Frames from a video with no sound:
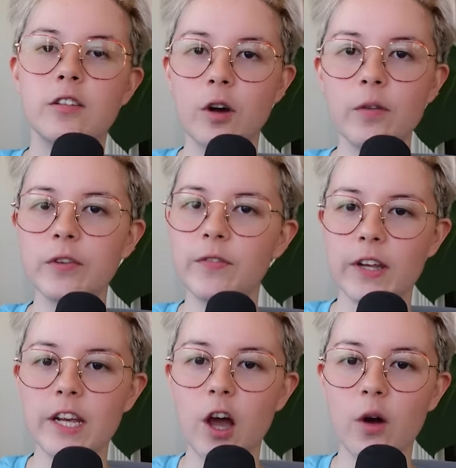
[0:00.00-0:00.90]
Soph's
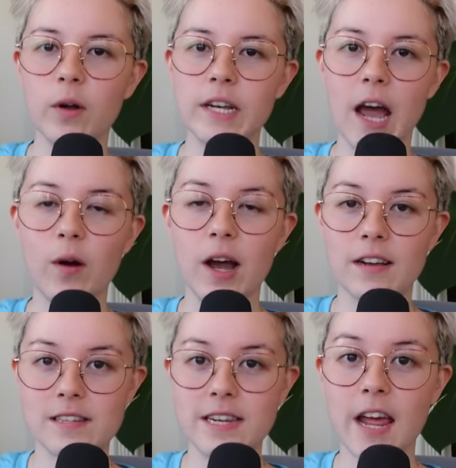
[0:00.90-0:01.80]
video now
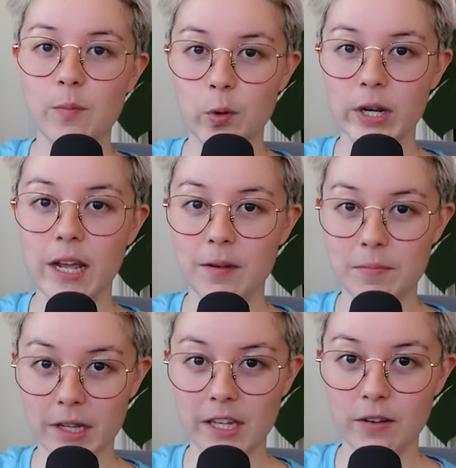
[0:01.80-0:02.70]
has 10.8
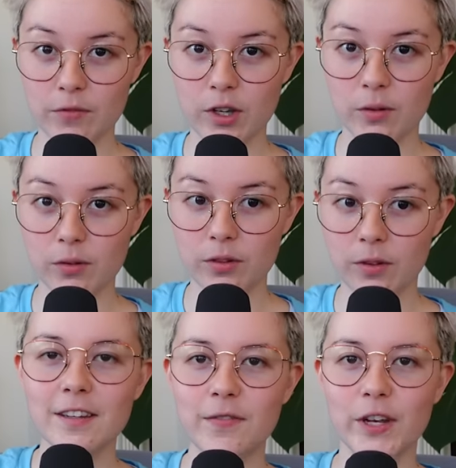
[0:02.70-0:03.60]
million views. In
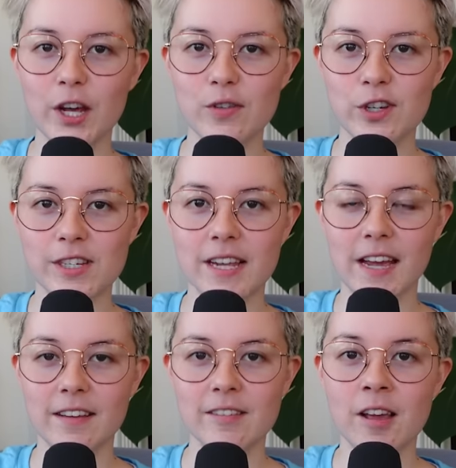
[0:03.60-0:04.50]
this video, she
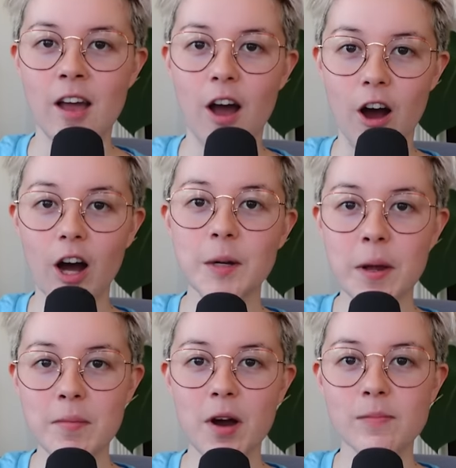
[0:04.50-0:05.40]
says, on
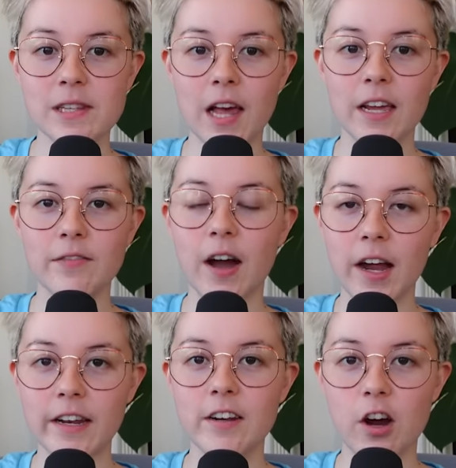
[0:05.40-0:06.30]
my mom's life,
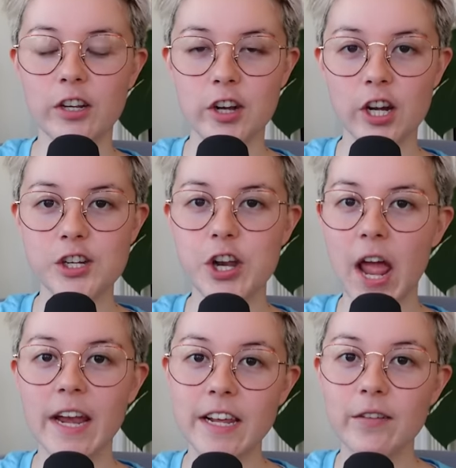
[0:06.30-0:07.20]
I did not touch
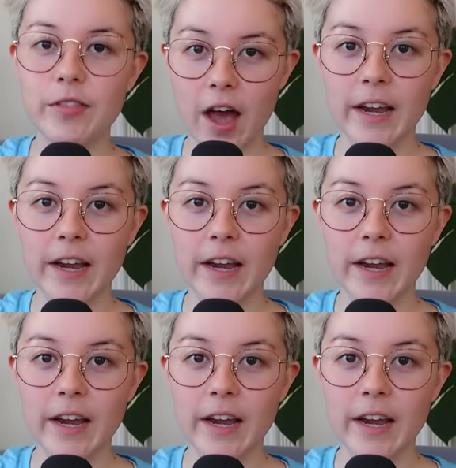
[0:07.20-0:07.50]
any of the